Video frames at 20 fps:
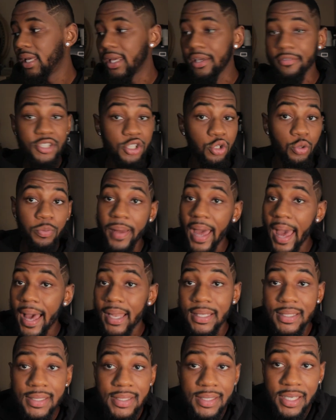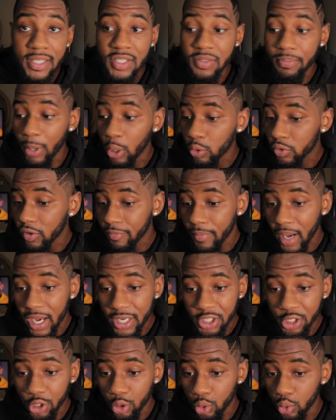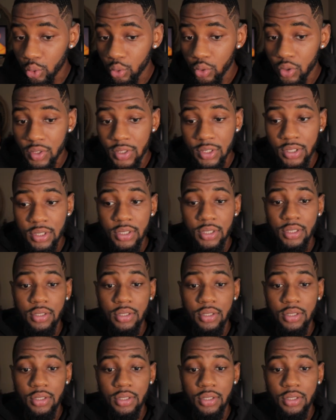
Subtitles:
if Shoe Palace sends both of my shoes